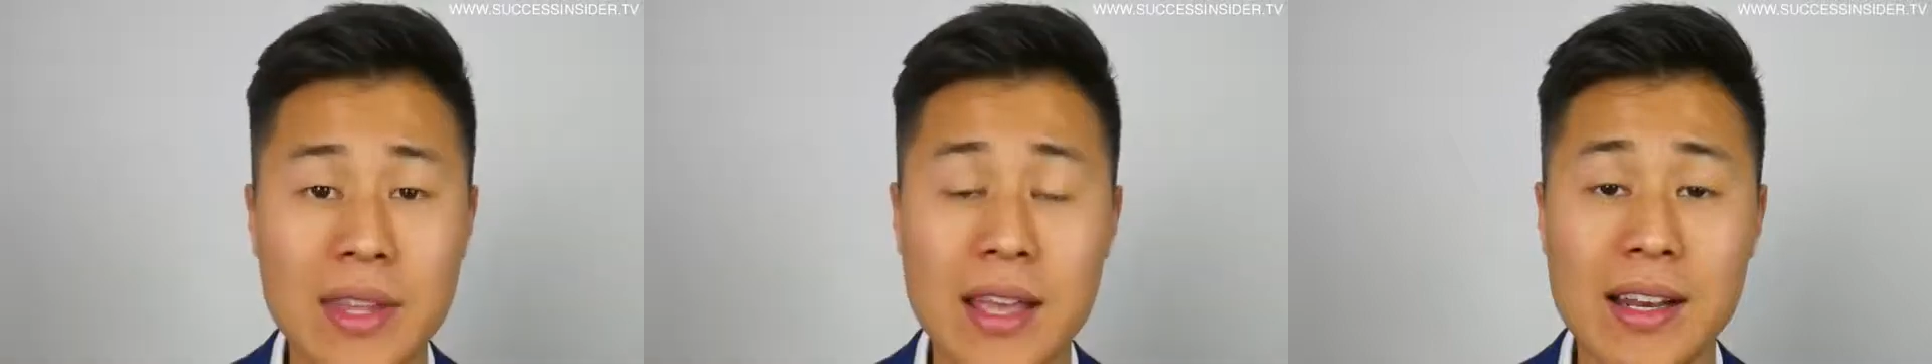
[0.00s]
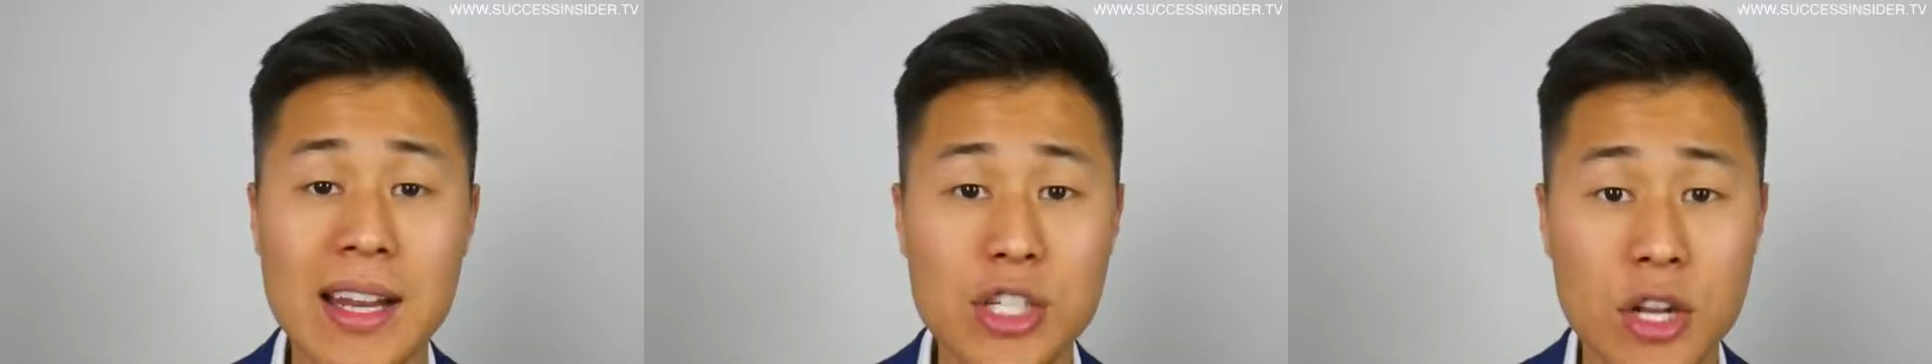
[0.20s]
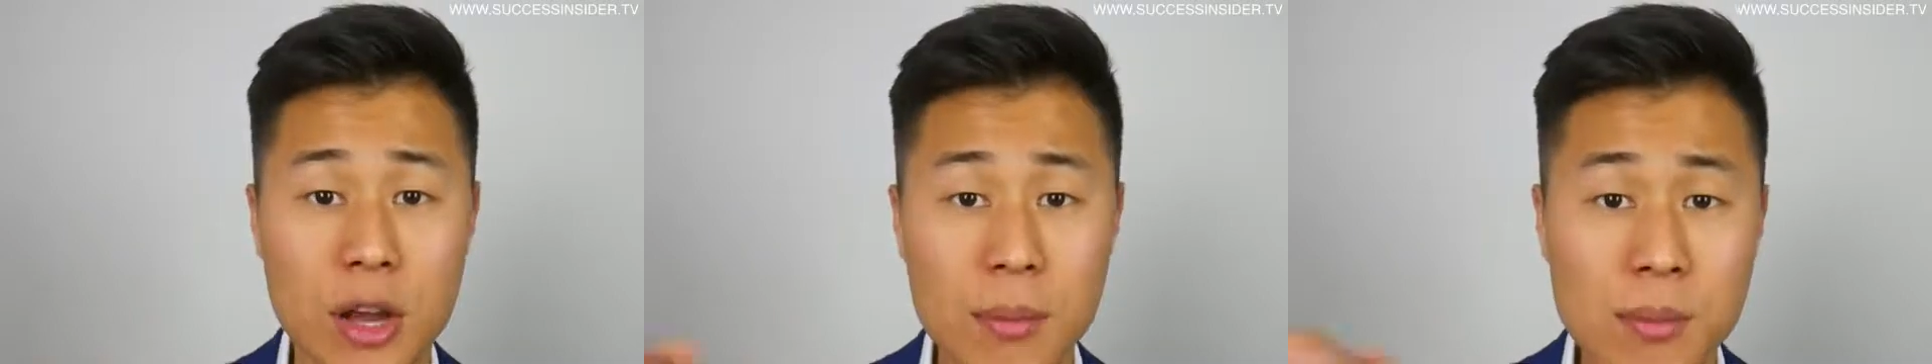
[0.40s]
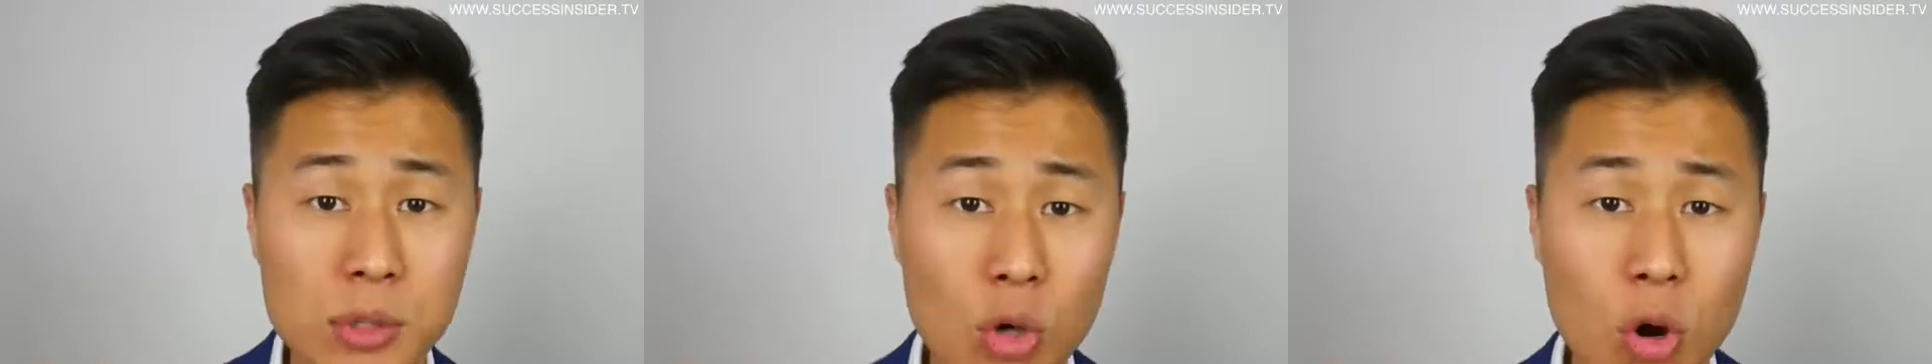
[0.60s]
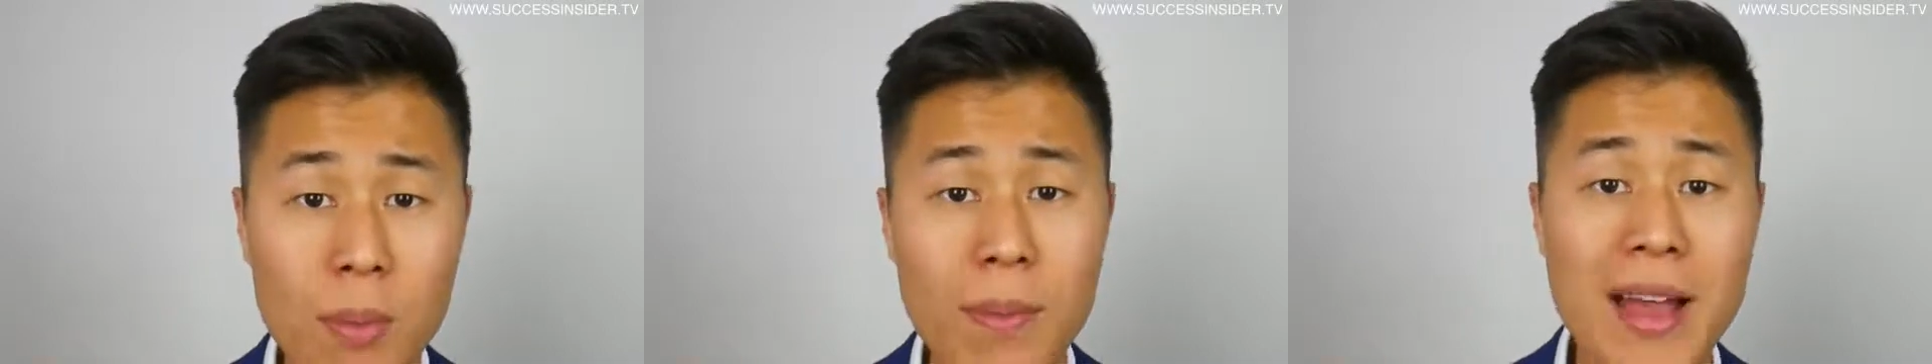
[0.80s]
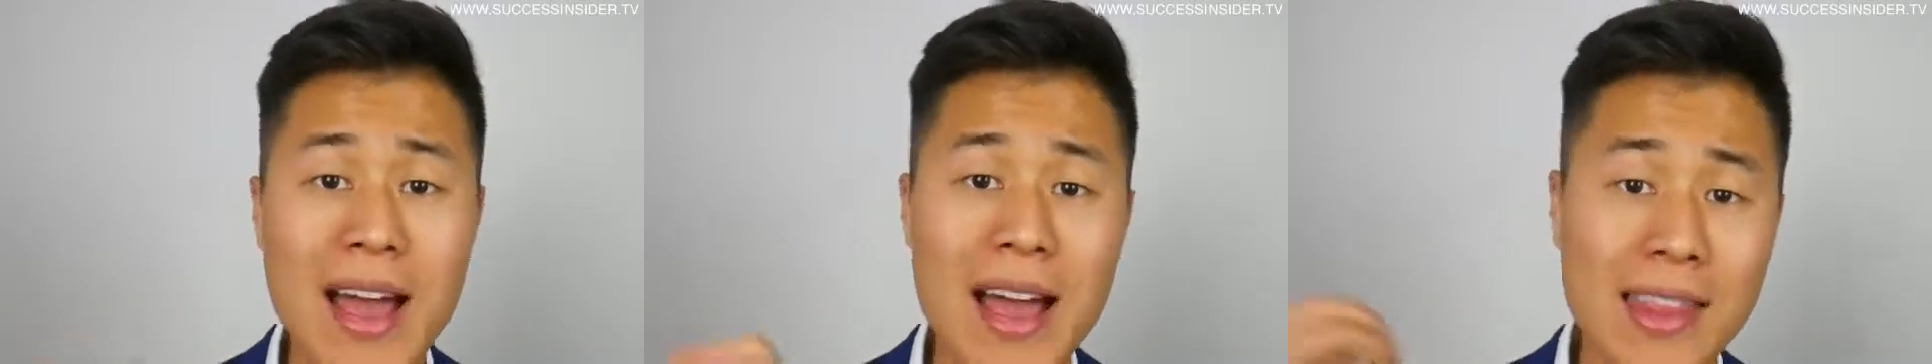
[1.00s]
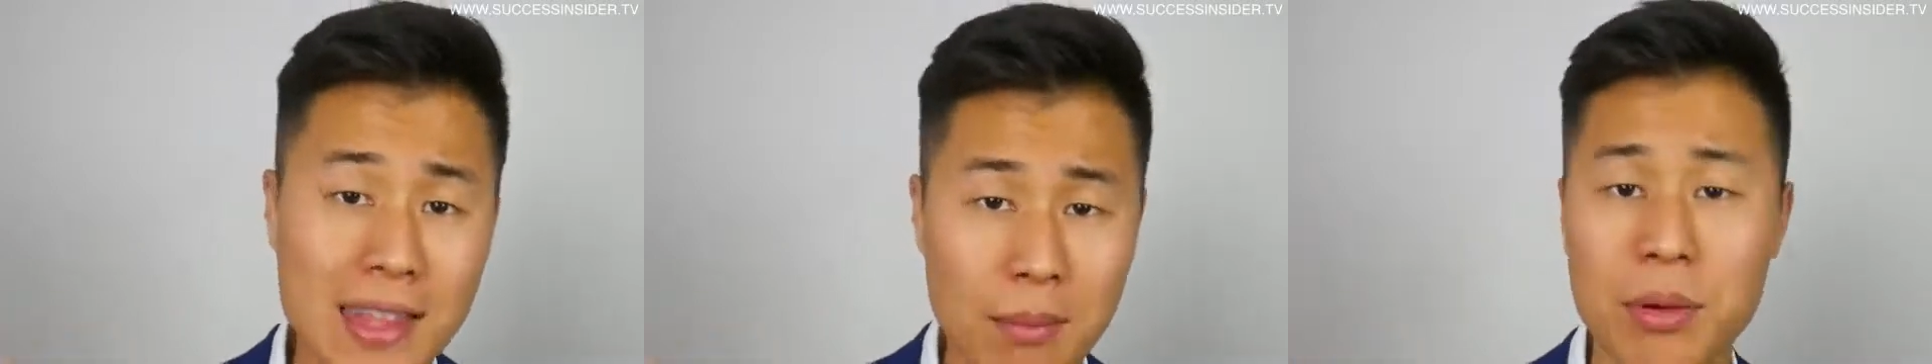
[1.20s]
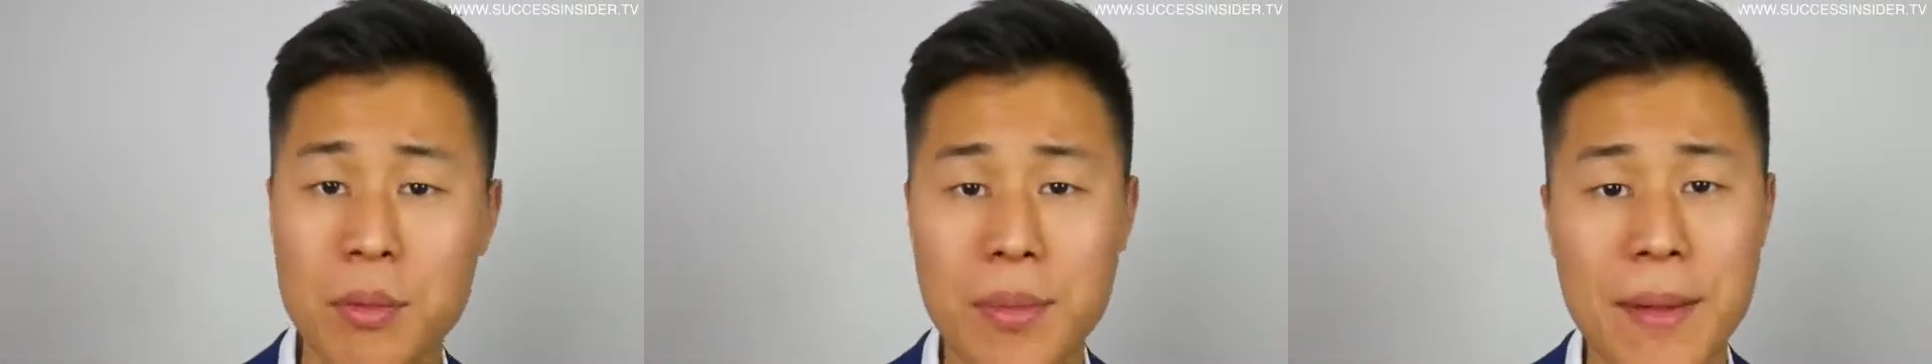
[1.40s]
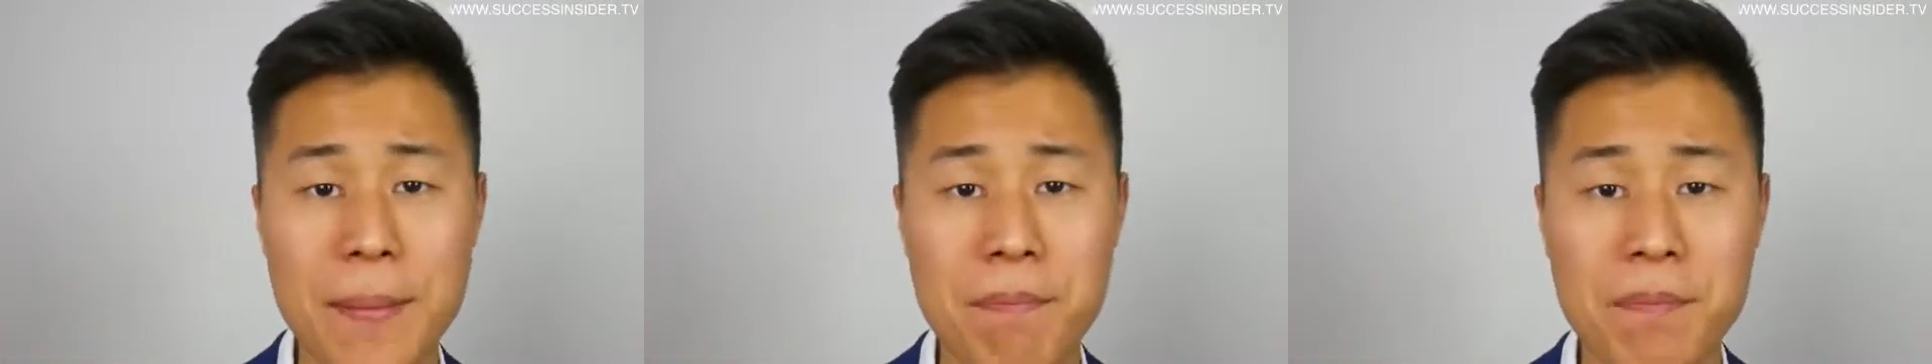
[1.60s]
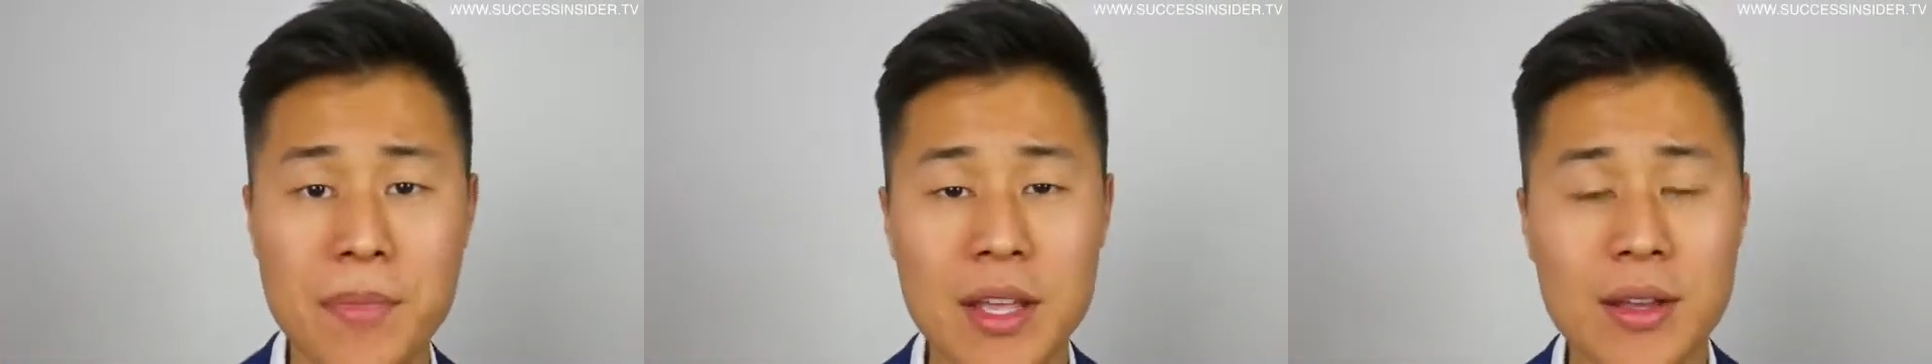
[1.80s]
They literally absorb and implement.